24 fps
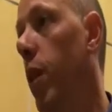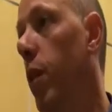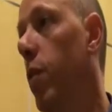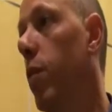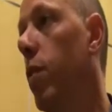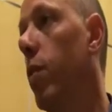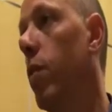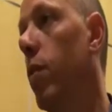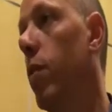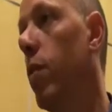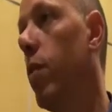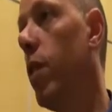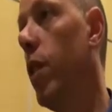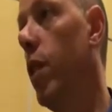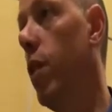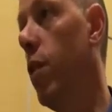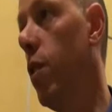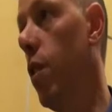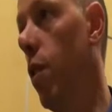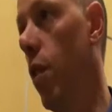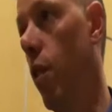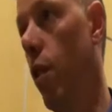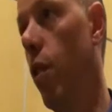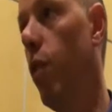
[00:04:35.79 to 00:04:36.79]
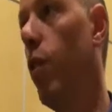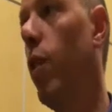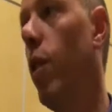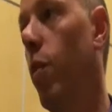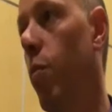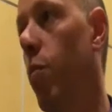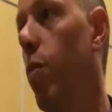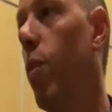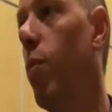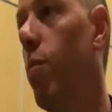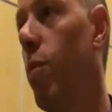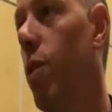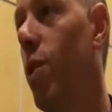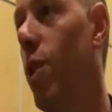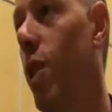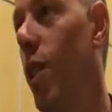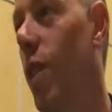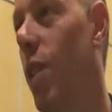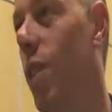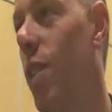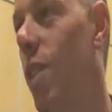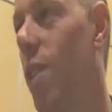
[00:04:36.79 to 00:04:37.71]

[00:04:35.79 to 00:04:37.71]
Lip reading: but it's not looking promising